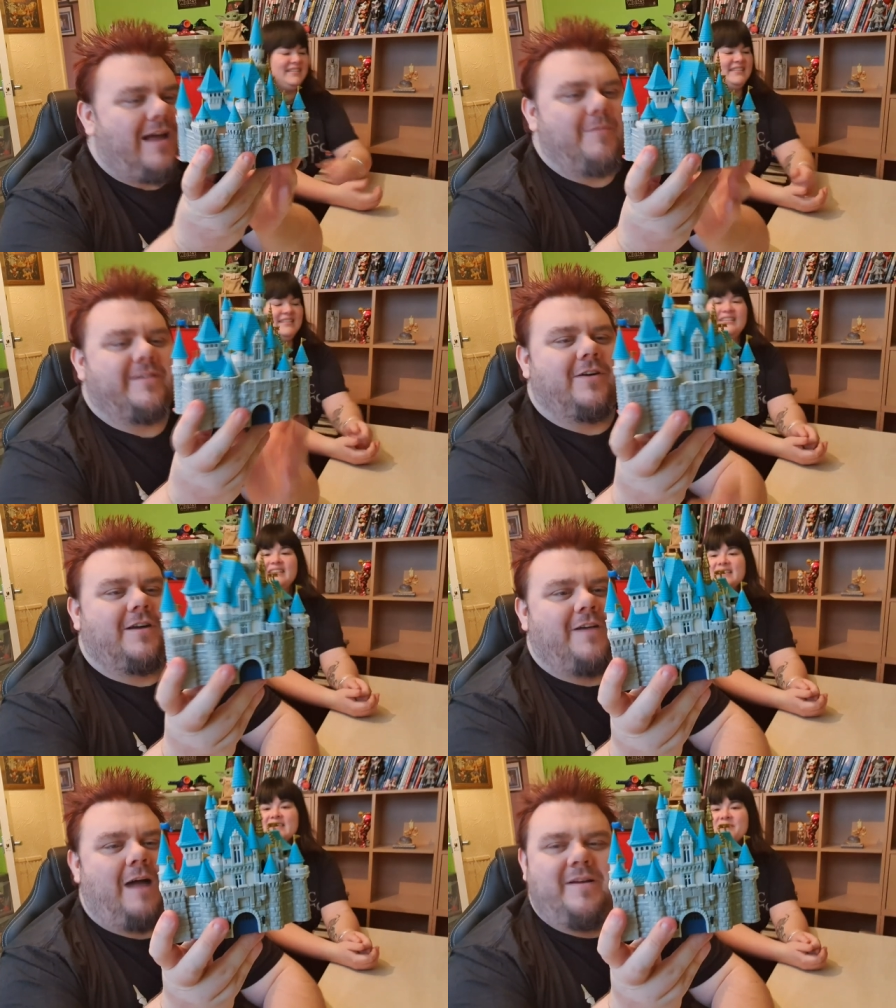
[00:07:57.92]
I'm a sucker.
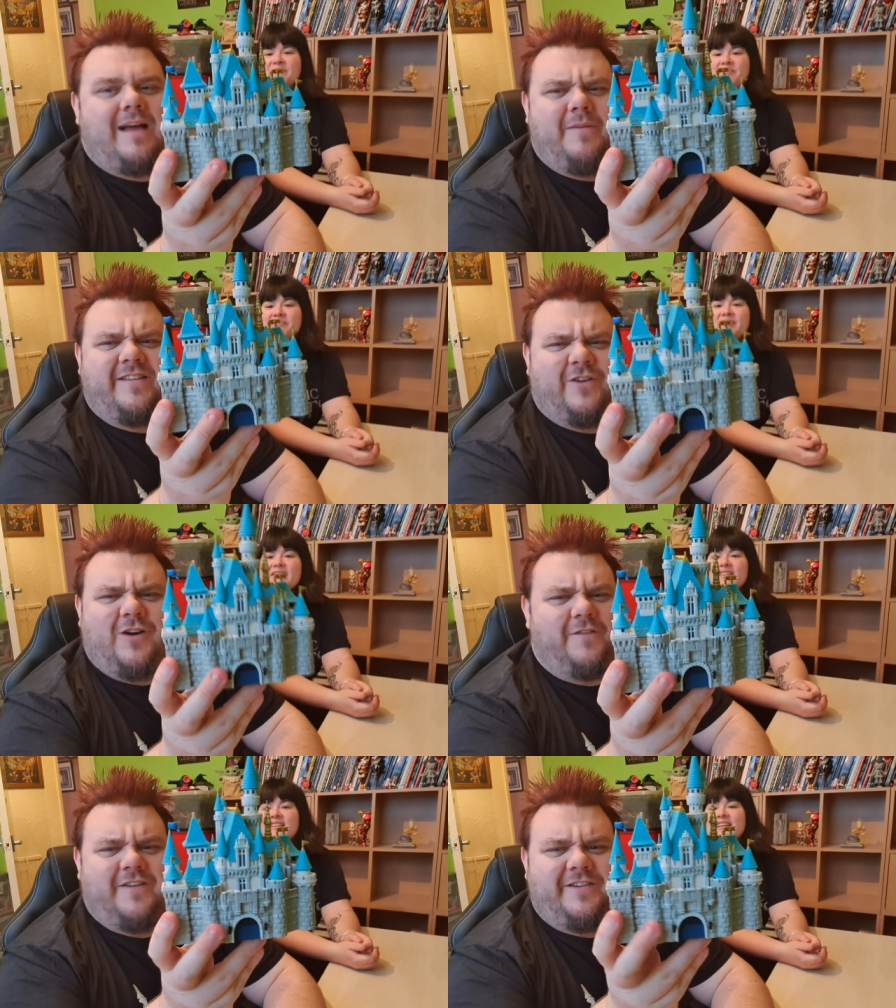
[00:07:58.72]
For, I'm a, I'm a
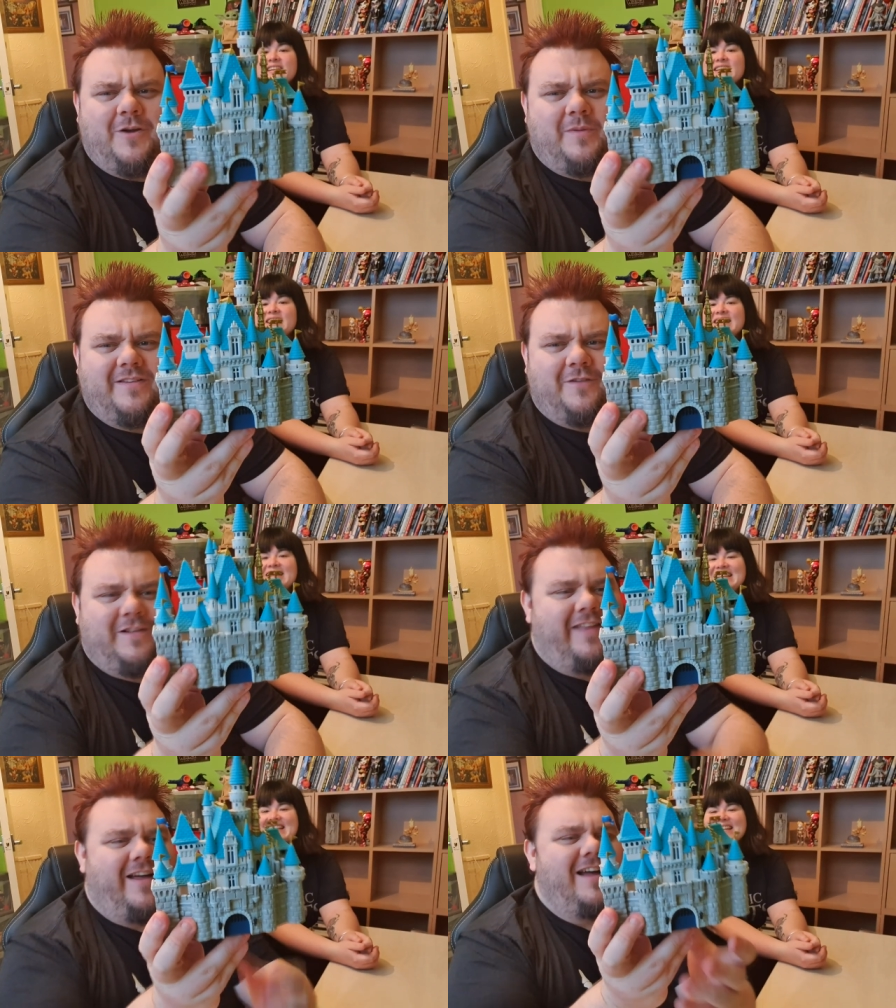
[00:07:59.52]
sucker for stupid stuff
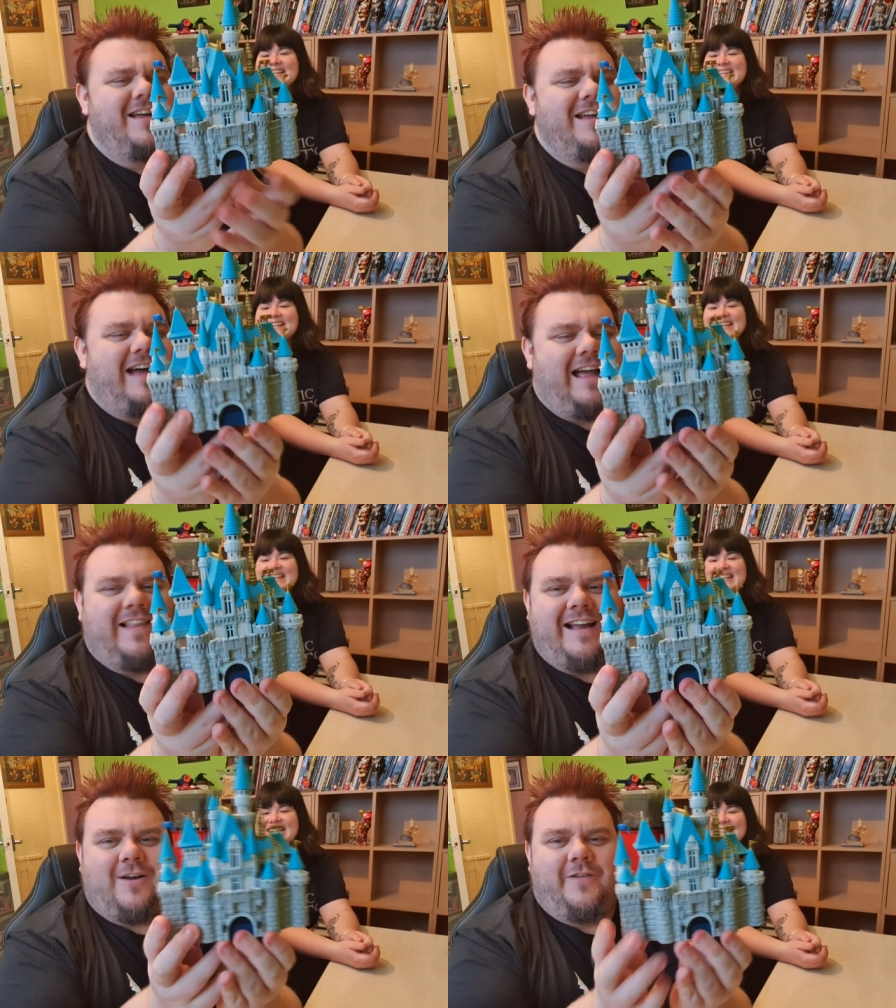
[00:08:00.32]
like that. I
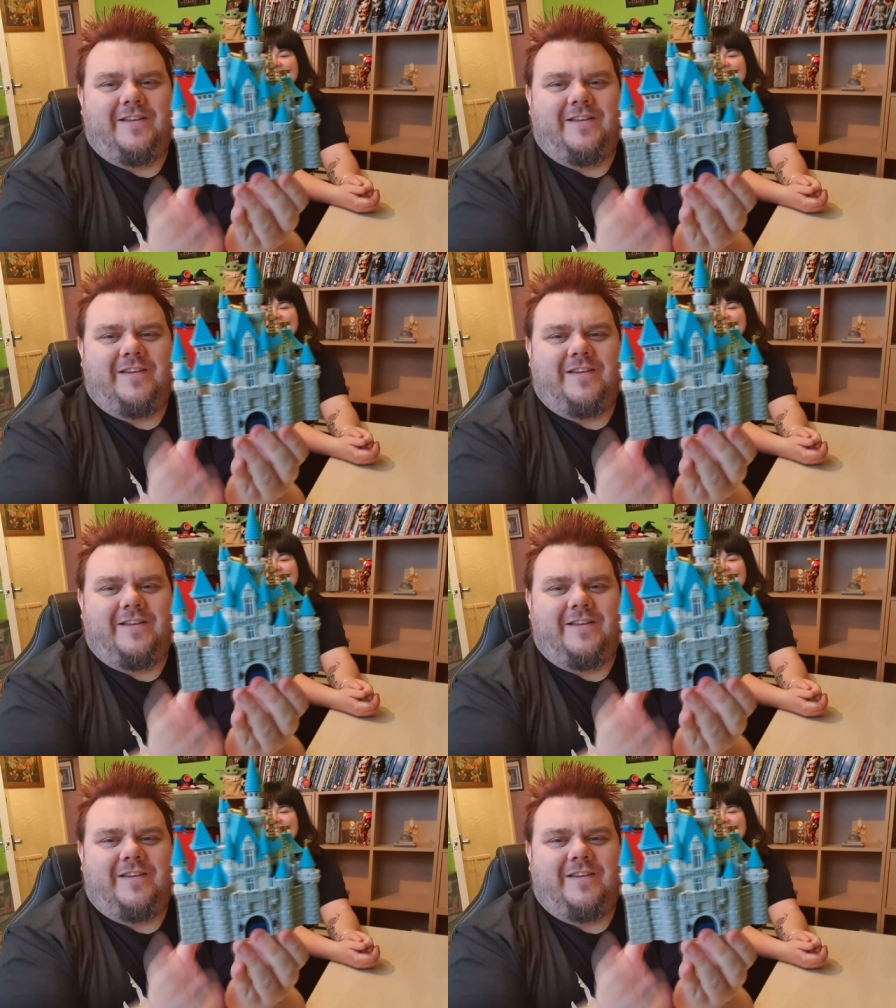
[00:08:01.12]
like all the